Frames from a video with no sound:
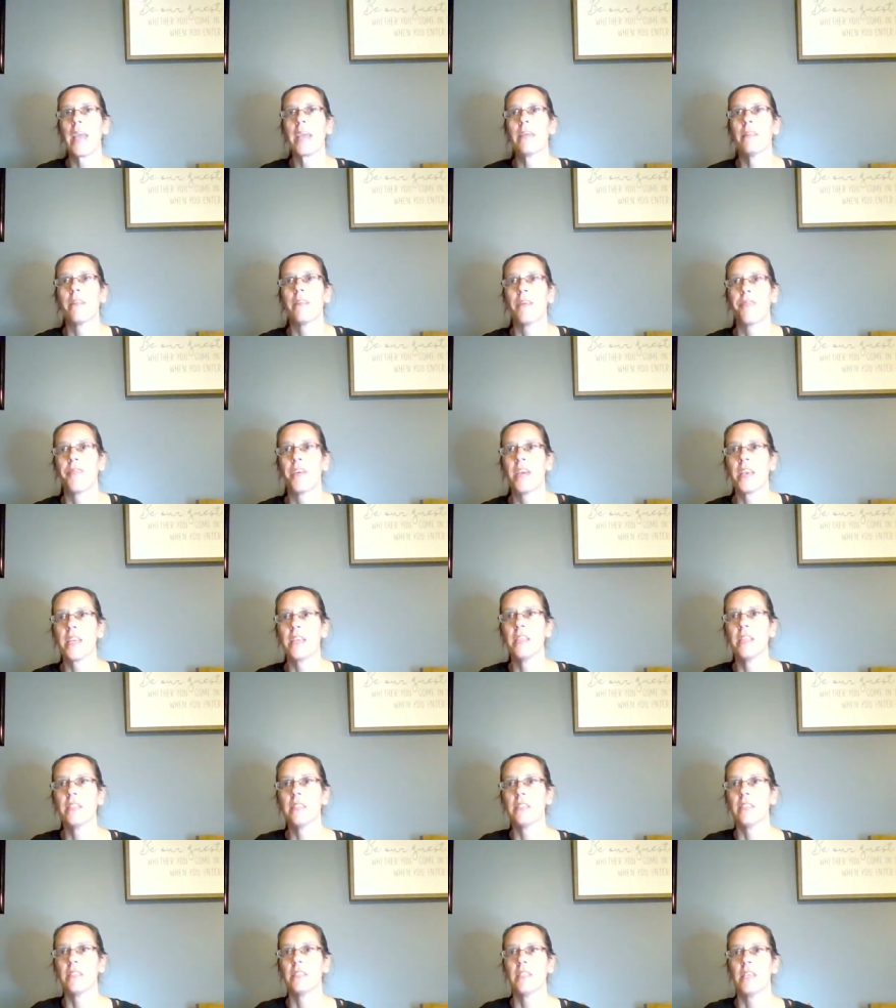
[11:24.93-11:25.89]
And the thing
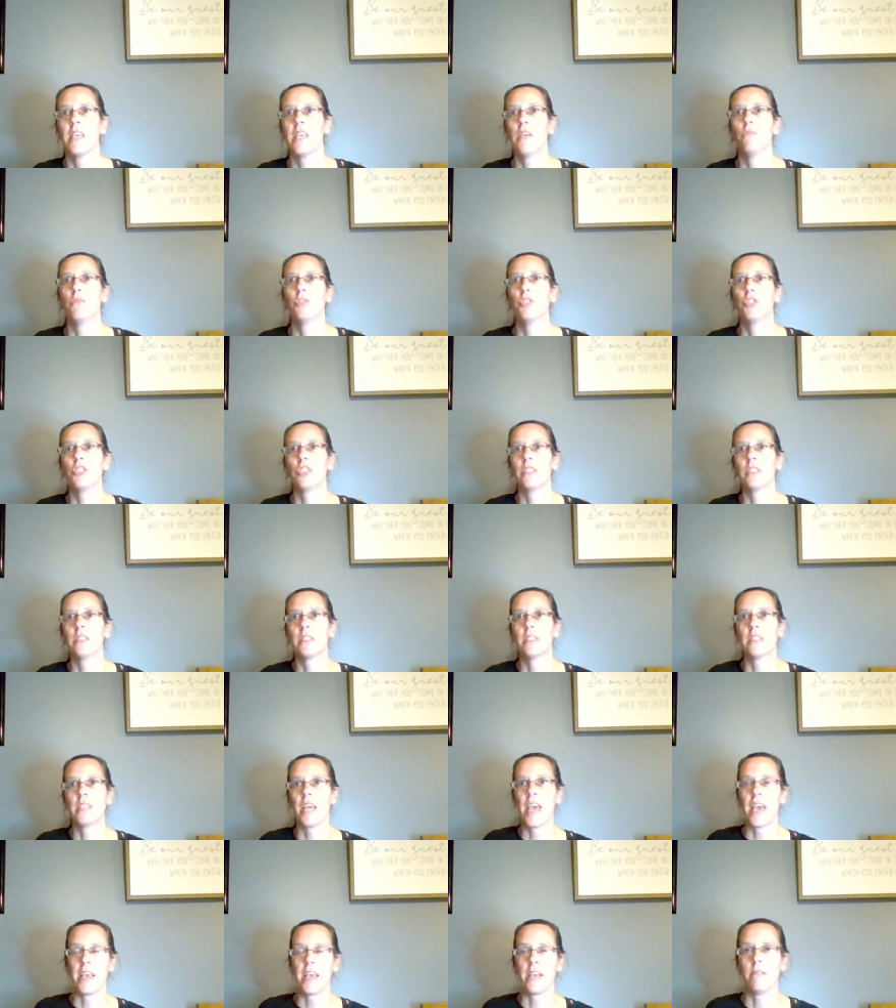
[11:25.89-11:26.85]
is he was
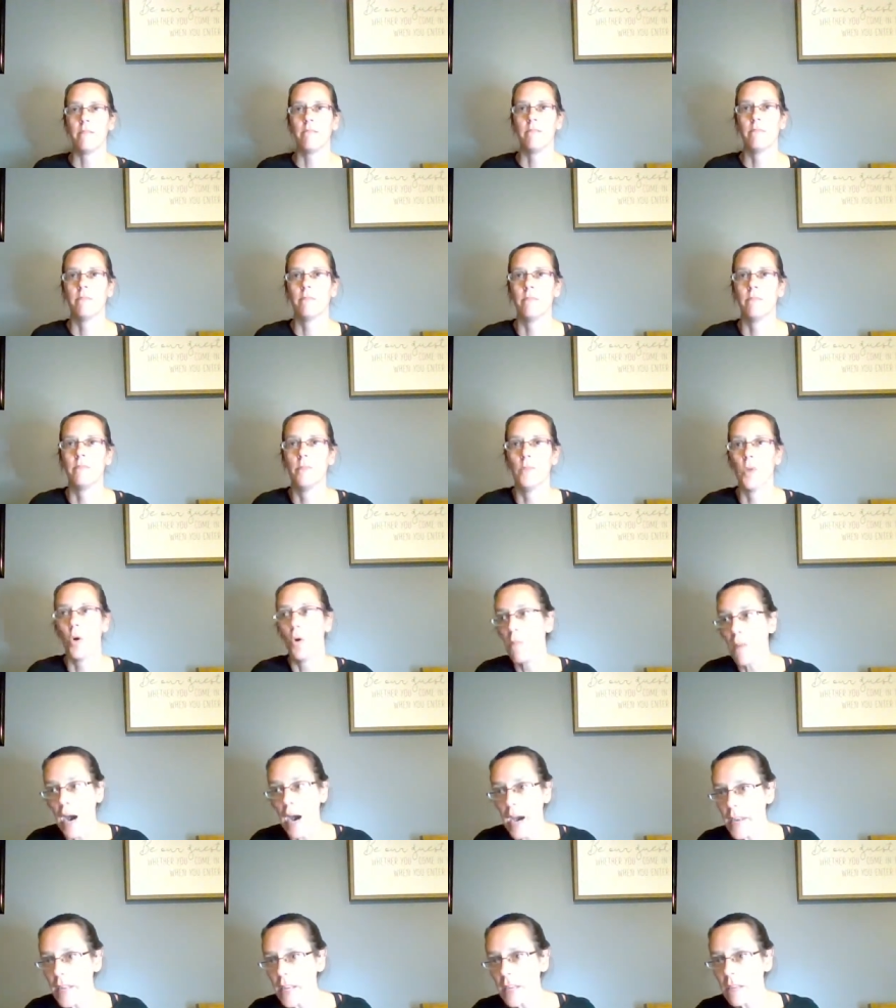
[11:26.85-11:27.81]
just a
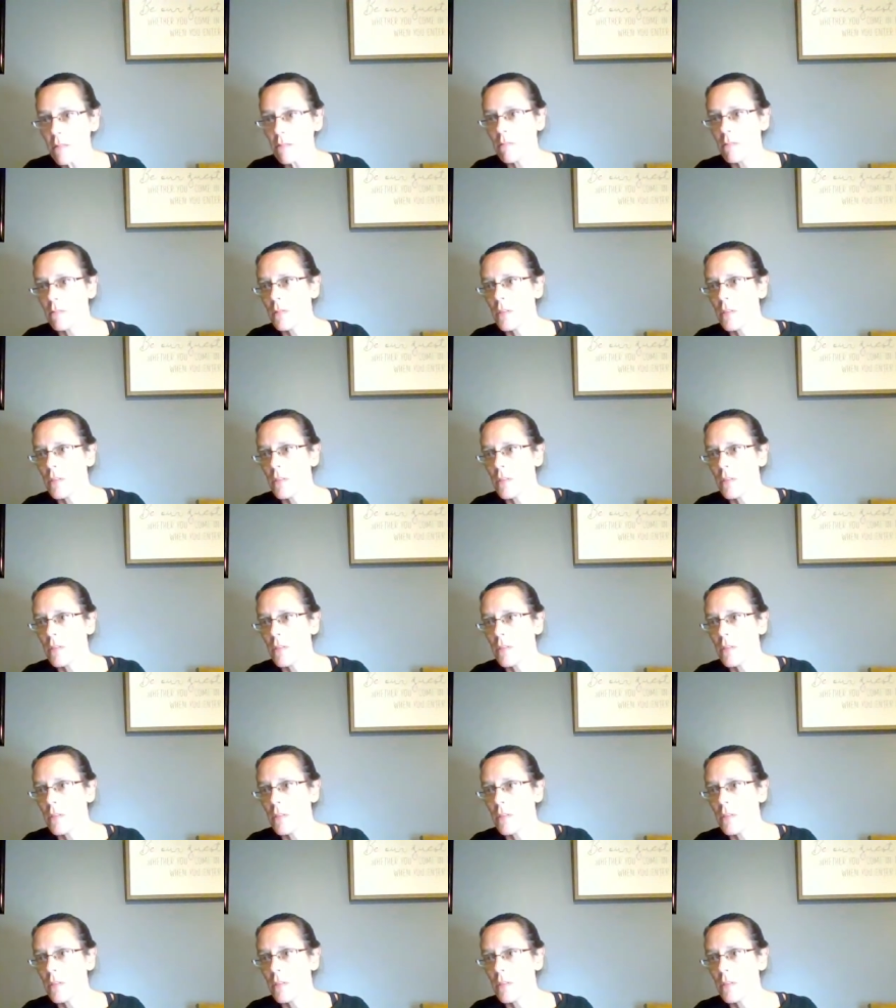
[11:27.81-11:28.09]
nobody.